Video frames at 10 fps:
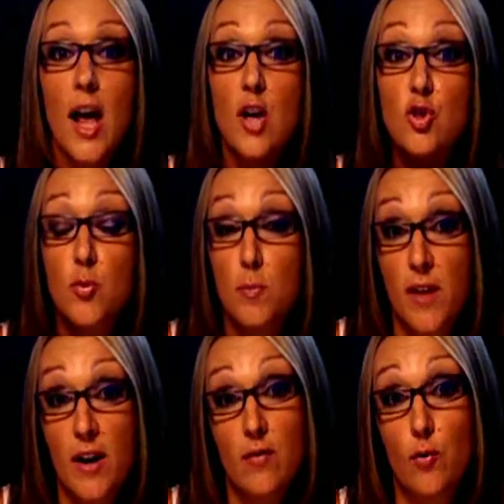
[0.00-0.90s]
So
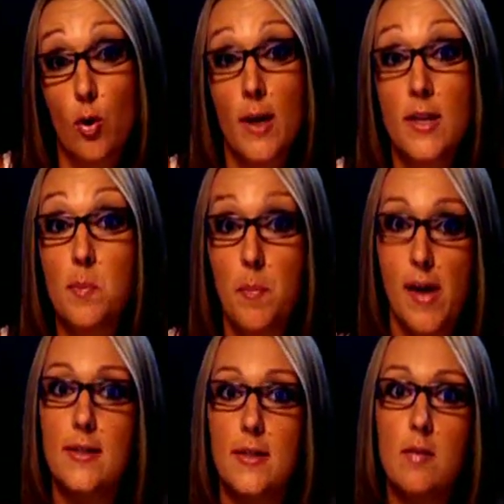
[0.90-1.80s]
therefore, it's
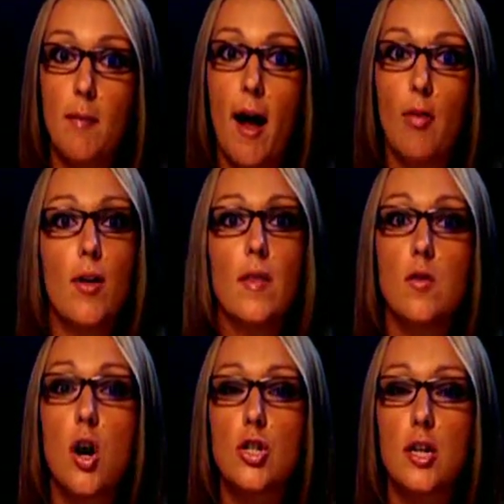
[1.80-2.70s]
based in math and
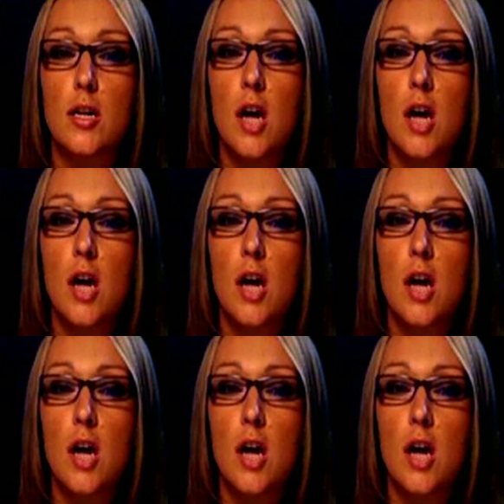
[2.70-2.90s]
logic.